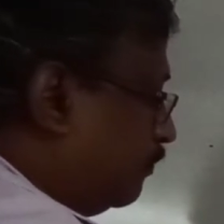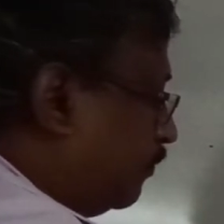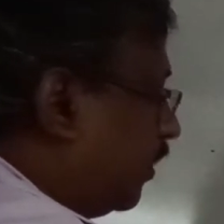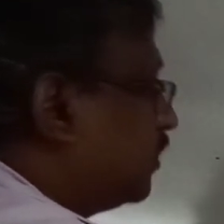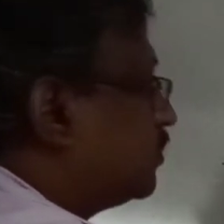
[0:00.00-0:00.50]

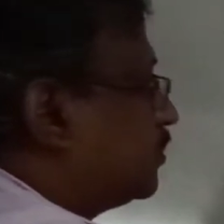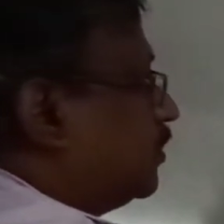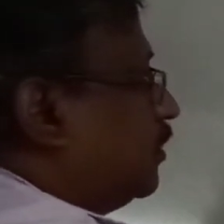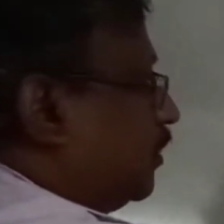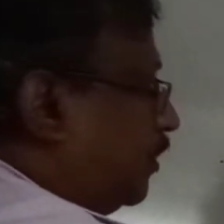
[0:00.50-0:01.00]

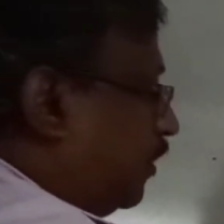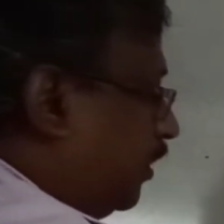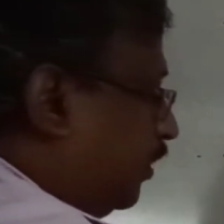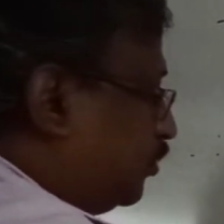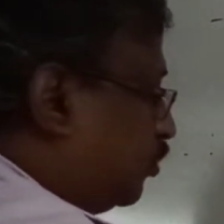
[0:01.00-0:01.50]
Plus it
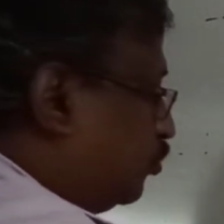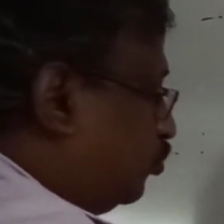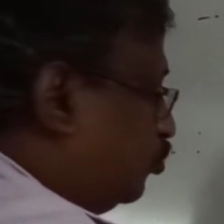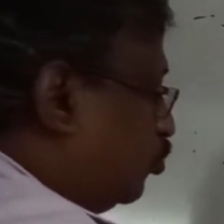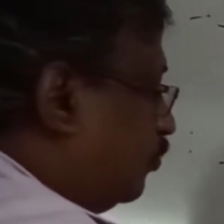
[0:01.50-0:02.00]
is
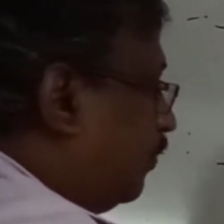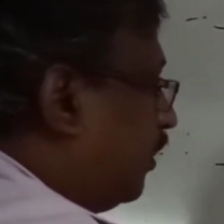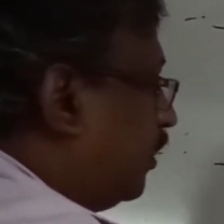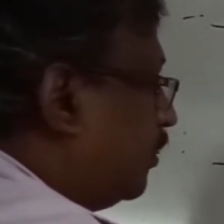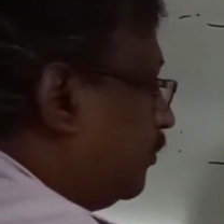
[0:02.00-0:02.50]

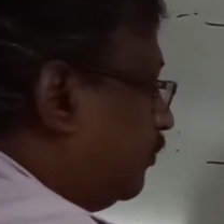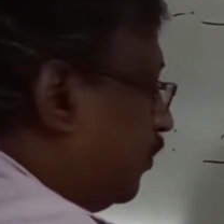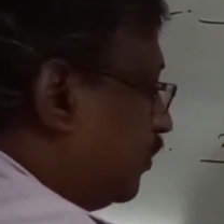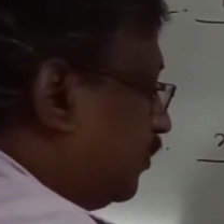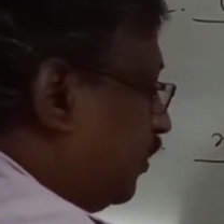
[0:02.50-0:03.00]
2b
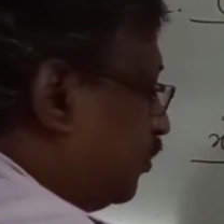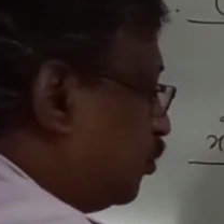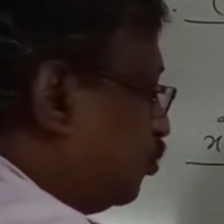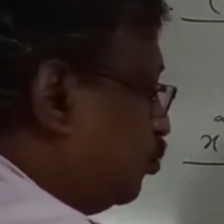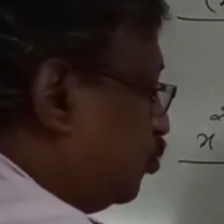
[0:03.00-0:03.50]
plus it
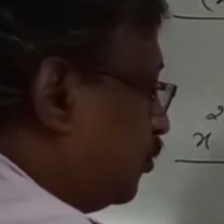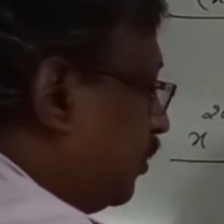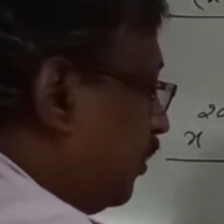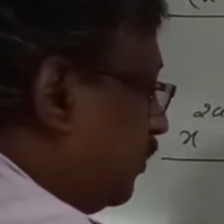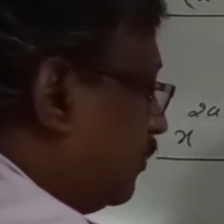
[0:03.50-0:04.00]
is
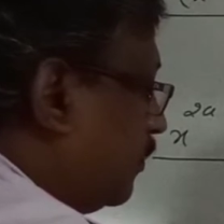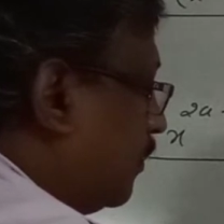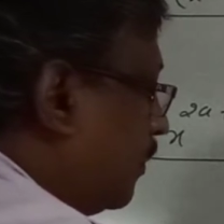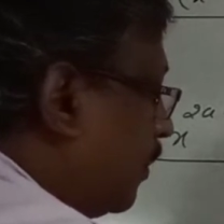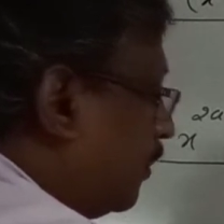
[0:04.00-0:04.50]
2c
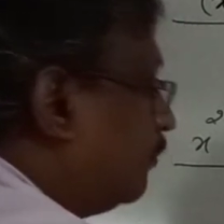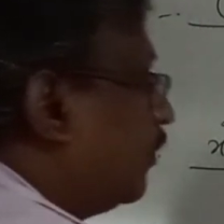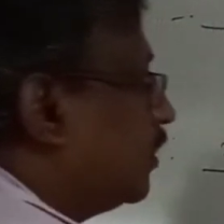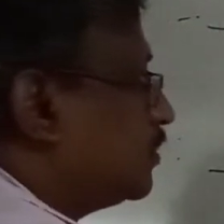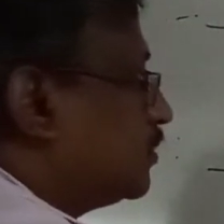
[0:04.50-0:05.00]

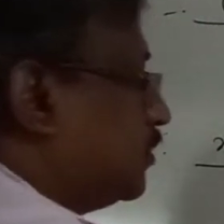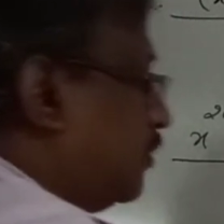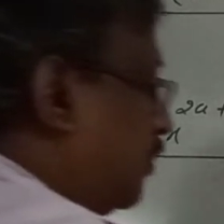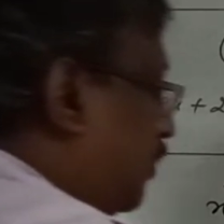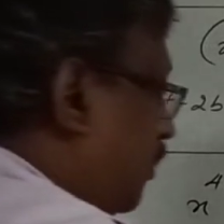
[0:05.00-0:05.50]

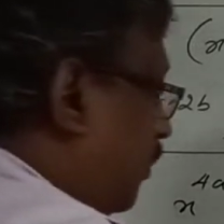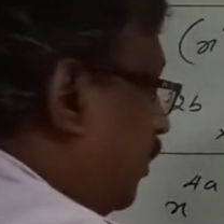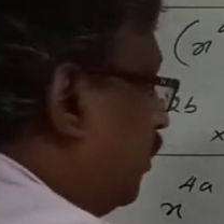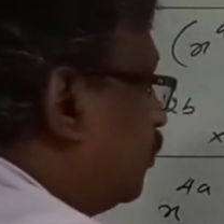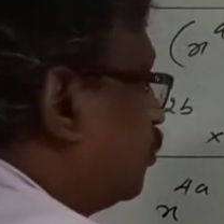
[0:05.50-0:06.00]
plus
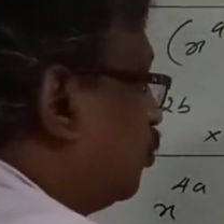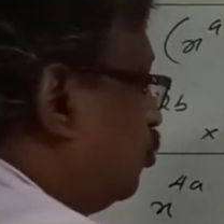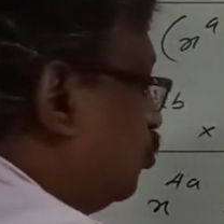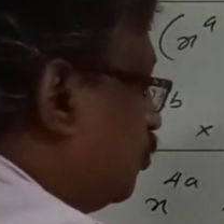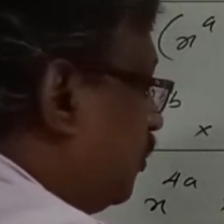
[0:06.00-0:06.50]
it is
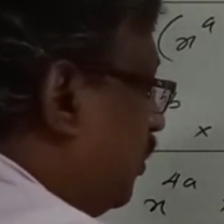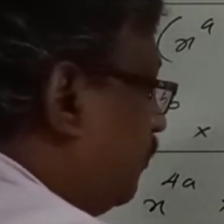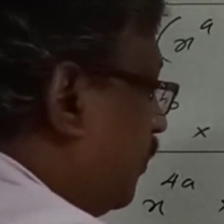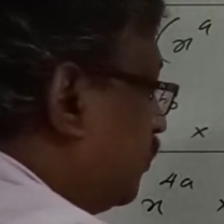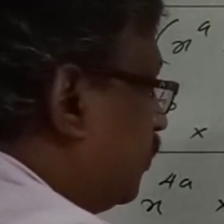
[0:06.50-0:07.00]
2c
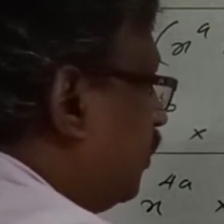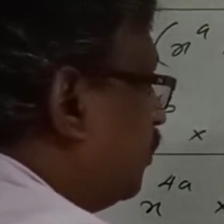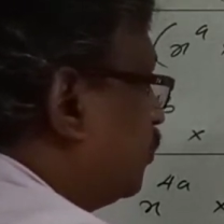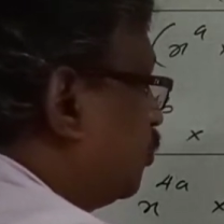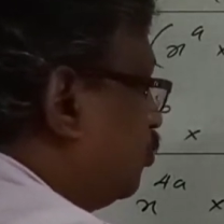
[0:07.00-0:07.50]
plus it
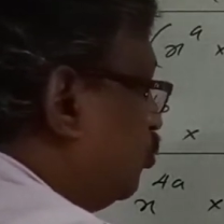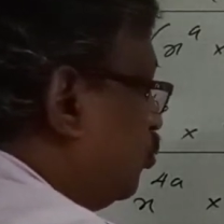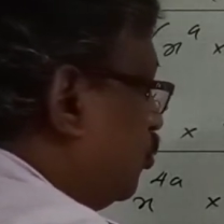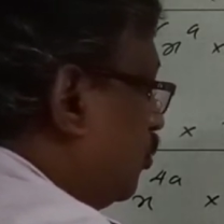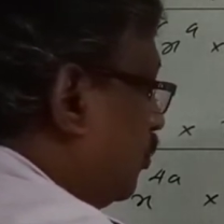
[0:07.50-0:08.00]
is
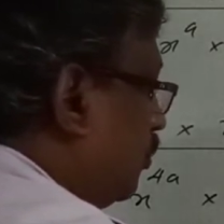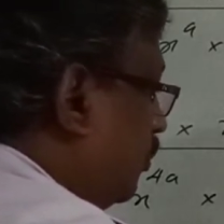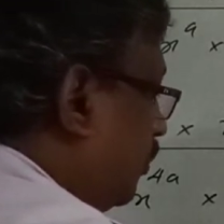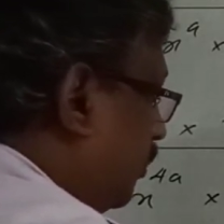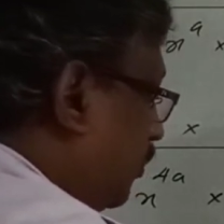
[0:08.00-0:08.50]

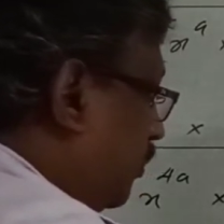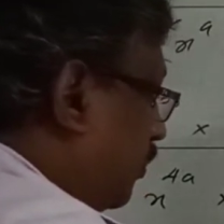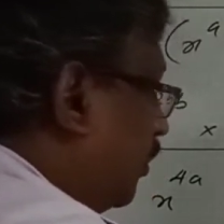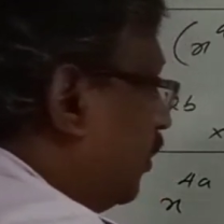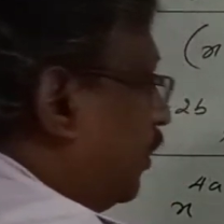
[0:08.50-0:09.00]

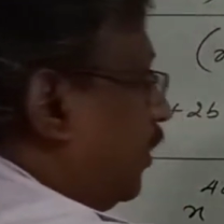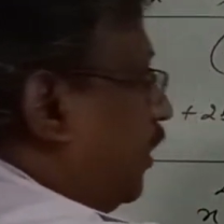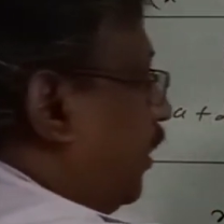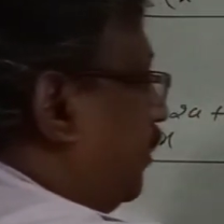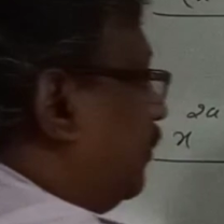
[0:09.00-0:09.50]

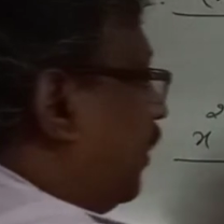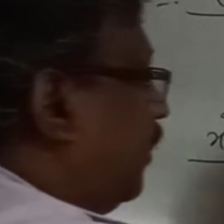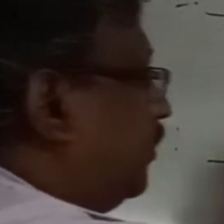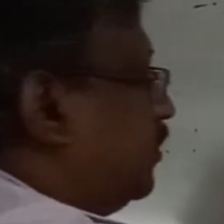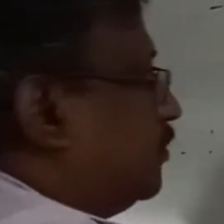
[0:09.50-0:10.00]
2a,
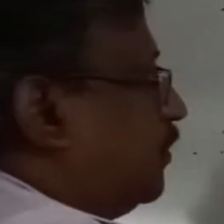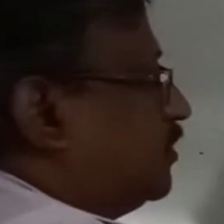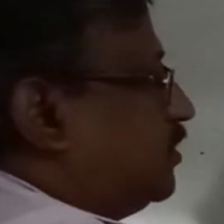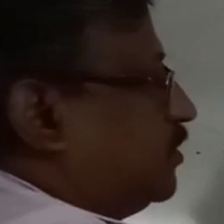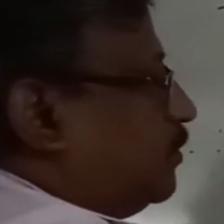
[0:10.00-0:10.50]
right? This
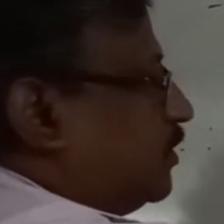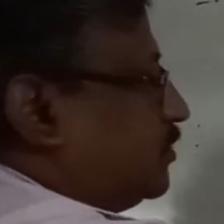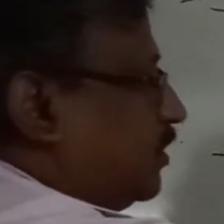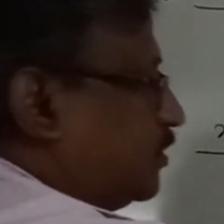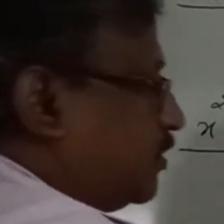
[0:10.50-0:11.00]
plus this plus
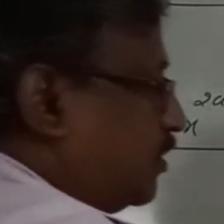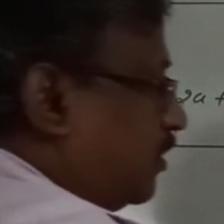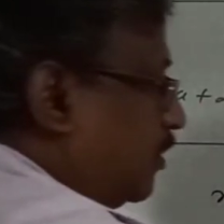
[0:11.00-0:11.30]
this.